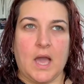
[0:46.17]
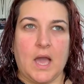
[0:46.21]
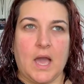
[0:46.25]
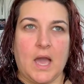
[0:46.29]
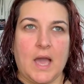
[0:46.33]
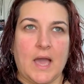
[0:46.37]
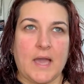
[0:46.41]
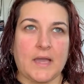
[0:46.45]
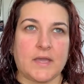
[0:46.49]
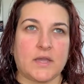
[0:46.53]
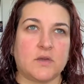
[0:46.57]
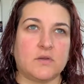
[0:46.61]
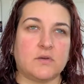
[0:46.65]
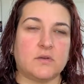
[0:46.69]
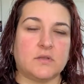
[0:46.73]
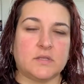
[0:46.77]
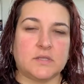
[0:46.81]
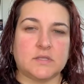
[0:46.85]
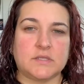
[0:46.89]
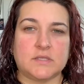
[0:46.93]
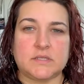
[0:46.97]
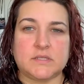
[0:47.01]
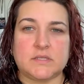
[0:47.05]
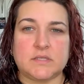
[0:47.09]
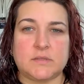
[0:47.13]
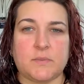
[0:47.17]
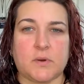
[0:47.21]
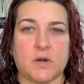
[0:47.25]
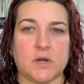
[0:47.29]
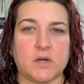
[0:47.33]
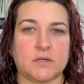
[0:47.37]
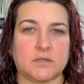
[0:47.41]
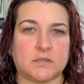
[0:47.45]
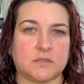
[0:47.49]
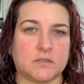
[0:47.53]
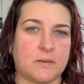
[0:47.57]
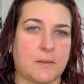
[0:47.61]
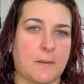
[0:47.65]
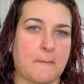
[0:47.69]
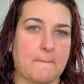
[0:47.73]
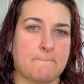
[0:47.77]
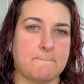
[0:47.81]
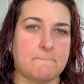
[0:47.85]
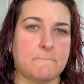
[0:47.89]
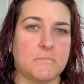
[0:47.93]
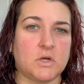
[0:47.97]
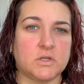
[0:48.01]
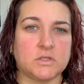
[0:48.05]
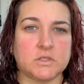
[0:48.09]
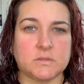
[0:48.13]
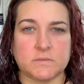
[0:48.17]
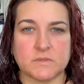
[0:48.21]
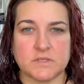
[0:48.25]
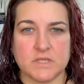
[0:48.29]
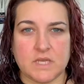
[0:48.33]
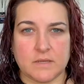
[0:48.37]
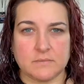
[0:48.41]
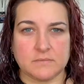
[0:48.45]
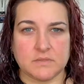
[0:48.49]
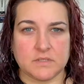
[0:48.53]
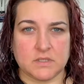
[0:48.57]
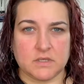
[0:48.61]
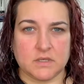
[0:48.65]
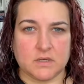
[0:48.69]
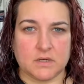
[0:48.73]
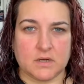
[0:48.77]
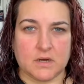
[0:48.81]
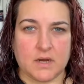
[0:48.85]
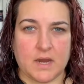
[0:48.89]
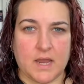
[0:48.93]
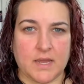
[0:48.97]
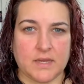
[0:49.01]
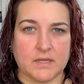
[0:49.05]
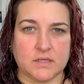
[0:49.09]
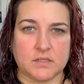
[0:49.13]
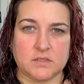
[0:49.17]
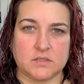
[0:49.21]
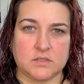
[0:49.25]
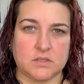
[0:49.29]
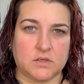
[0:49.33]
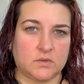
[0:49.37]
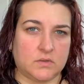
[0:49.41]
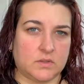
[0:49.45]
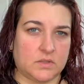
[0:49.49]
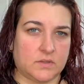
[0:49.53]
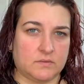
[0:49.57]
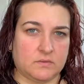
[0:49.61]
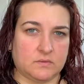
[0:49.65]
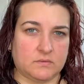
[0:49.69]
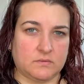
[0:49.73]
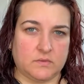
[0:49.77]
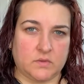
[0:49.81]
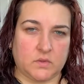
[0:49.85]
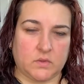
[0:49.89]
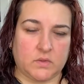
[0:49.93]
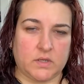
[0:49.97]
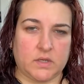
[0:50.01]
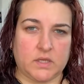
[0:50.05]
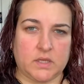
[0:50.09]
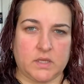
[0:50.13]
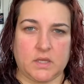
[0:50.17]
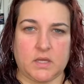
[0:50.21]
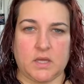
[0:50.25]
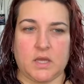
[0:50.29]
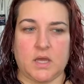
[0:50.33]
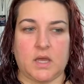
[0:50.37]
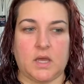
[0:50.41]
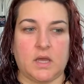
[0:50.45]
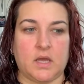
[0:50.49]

I go to the Disney parks multiple times a year. I don't live in Florida.